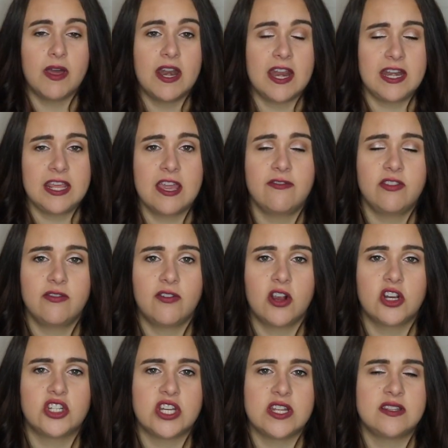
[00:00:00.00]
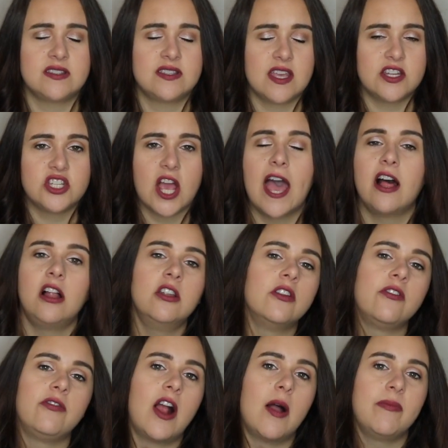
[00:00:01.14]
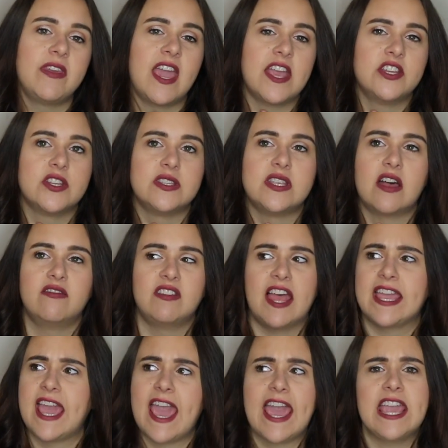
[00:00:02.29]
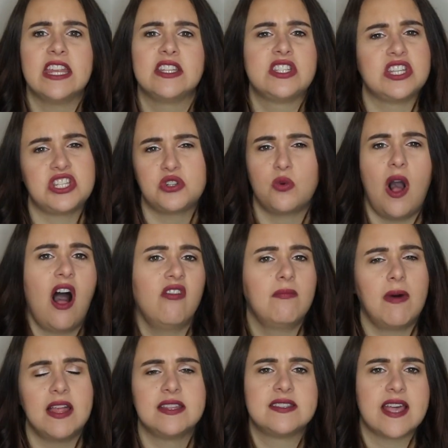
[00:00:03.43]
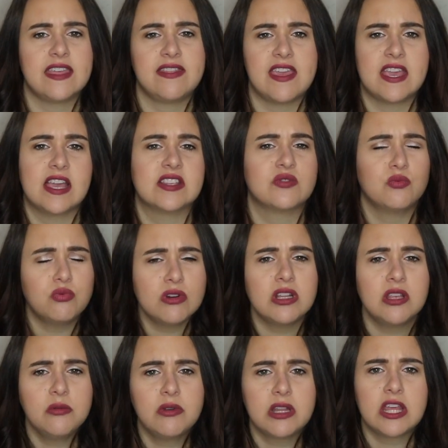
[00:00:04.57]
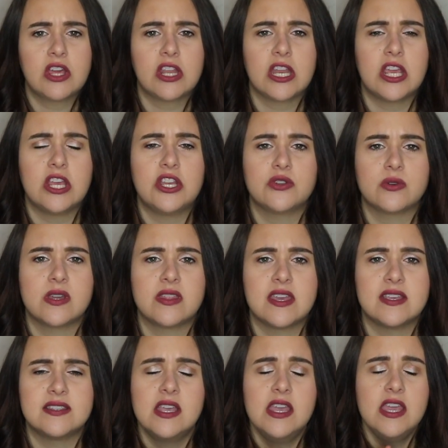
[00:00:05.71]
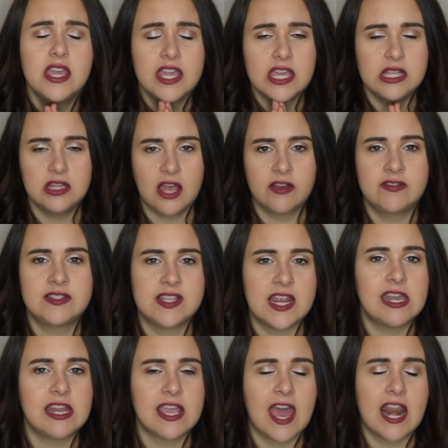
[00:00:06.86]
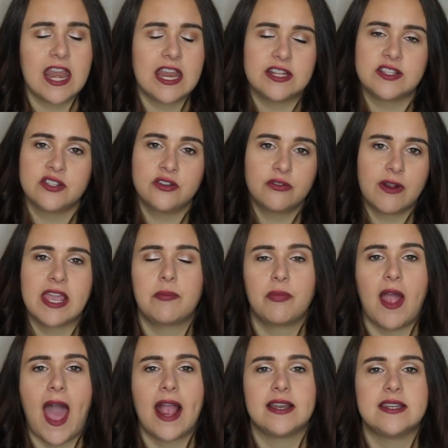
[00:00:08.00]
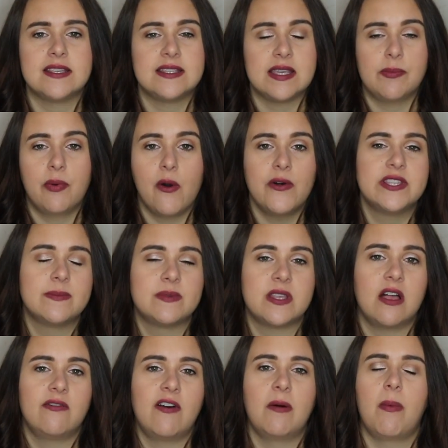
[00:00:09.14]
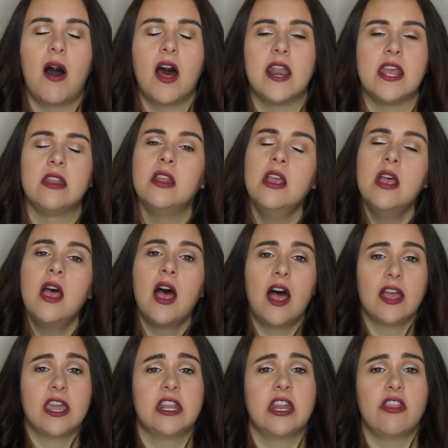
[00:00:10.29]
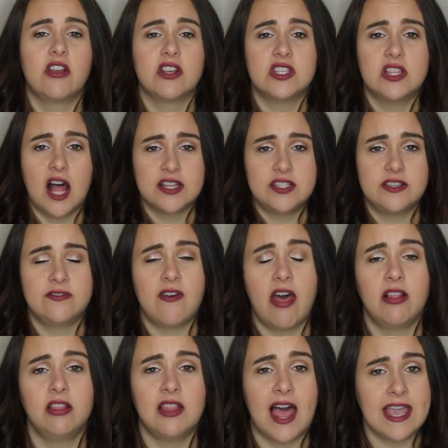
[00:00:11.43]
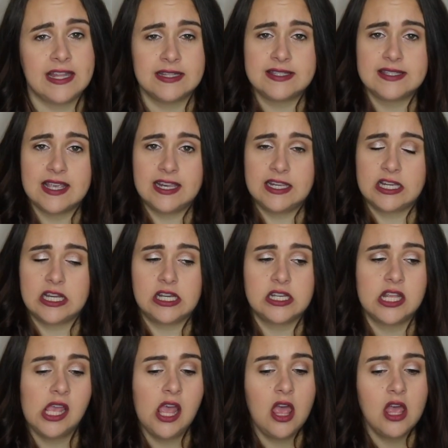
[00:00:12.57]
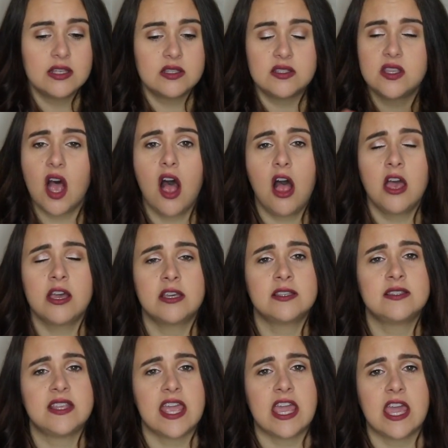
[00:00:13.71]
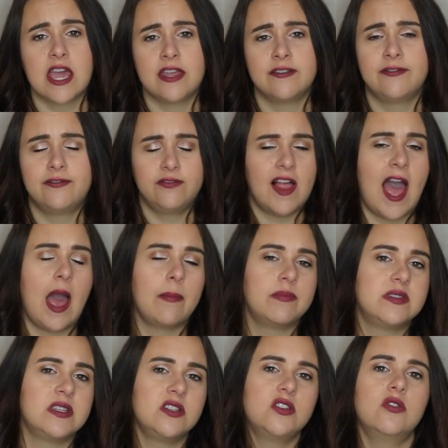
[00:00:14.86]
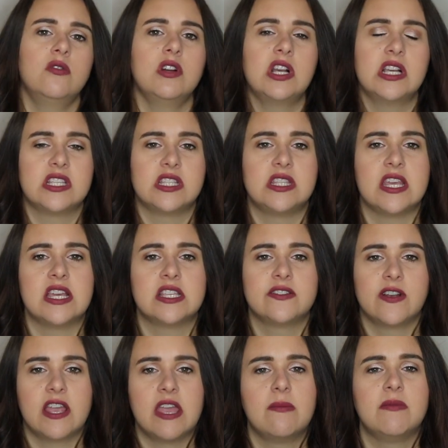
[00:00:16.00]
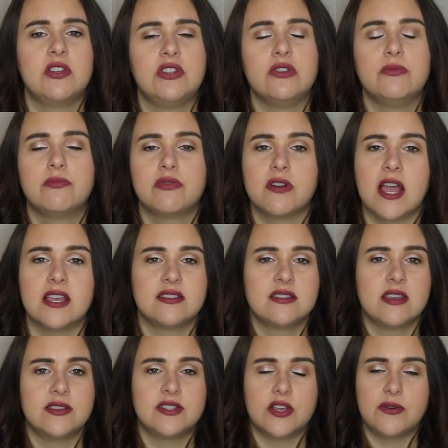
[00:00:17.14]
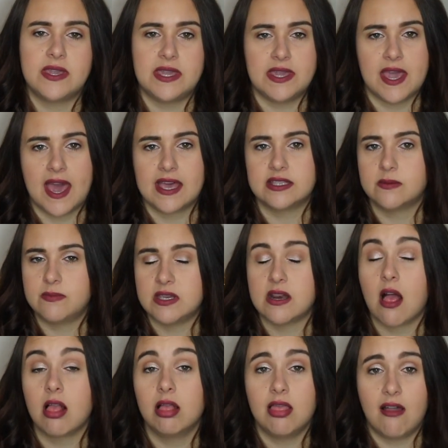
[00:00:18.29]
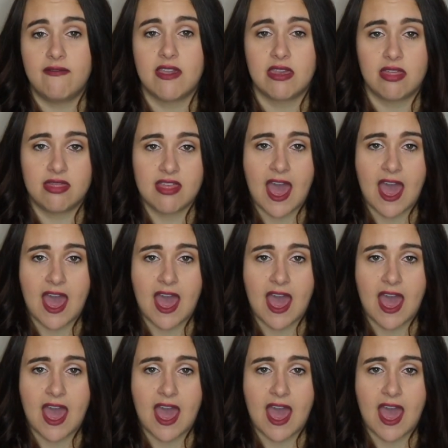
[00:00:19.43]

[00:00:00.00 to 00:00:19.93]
But any of the versions, a child from the ages of like 8 to 12 months I think is really gonna enjoy this. He loves standing at it. It's great practice. He pulls himself up on it. Again, there's lots of lights and songs and flaps and doors and things for him to press, so he has been loving